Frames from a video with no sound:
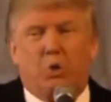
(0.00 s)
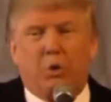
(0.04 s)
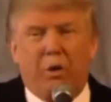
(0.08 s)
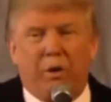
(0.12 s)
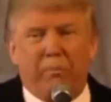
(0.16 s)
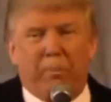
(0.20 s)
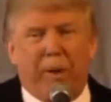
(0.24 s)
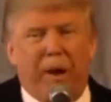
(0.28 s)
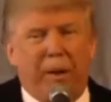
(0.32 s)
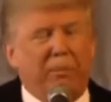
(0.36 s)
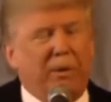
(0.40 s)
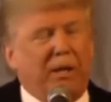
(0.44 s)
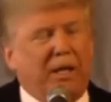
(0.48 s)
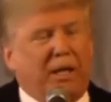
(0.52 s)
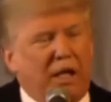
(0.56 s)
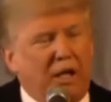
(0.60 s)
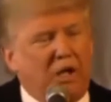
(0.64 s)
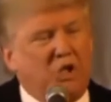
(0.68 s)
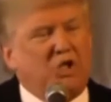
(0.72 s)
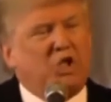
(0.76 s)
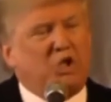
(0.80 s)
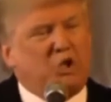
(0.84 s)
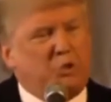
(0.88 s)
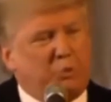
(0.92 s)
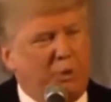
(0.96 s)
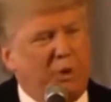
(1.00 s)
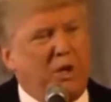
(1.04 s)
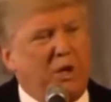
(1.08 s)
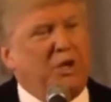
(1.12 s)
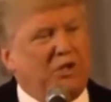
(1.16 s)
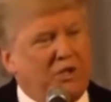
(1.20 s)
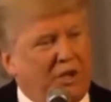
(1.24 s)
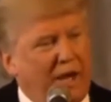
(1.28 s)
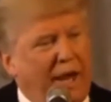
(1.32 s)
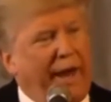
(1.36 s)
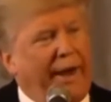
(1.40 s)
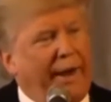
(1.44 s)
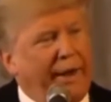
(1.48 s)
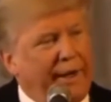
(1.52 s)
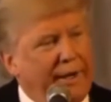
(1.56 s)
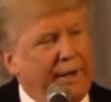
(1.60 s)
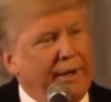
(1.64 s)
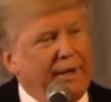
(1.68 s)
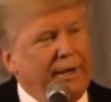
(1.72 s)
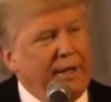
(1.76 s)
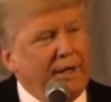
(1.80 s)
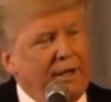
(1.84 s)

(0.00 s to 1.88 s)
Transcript: the Republicans. It's pretty sad.